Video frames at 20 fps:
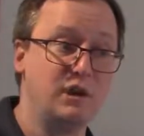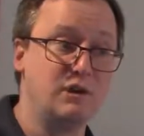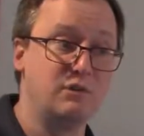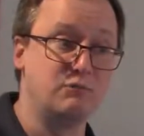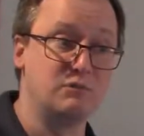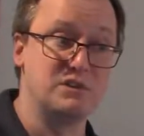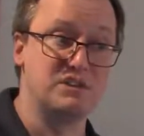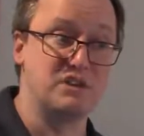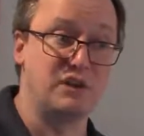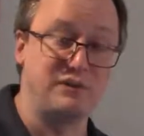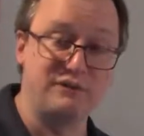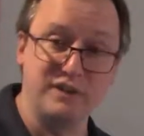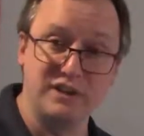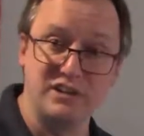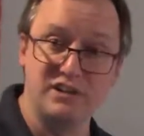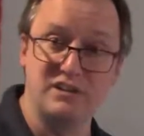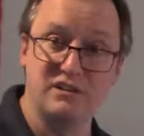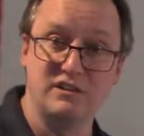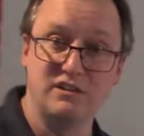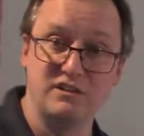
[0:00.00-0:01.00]
resolving
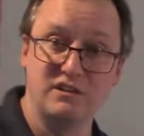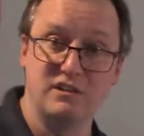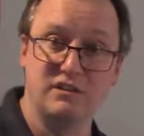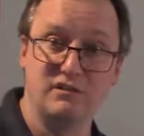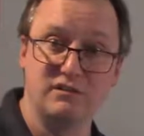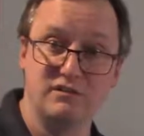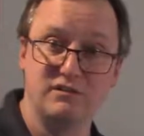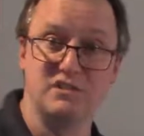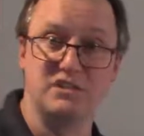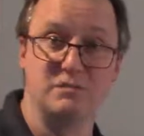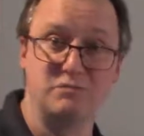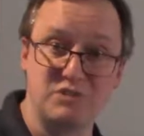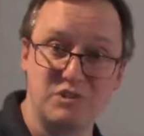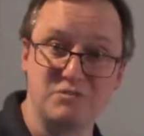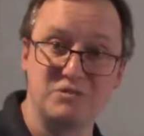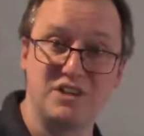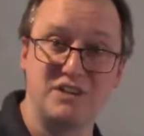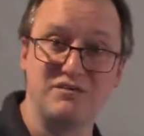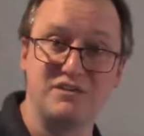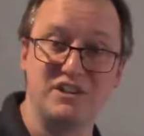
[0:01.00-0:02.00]
the
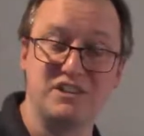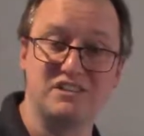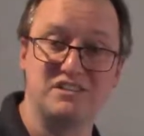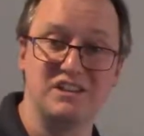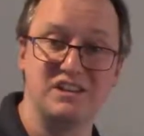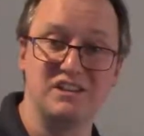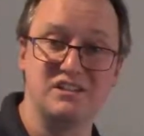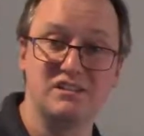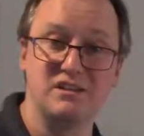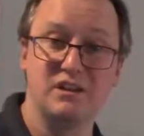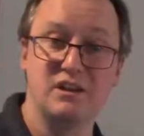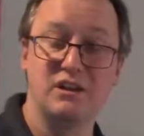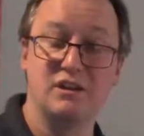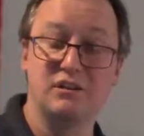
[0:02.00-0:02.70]
symptoms of the disease.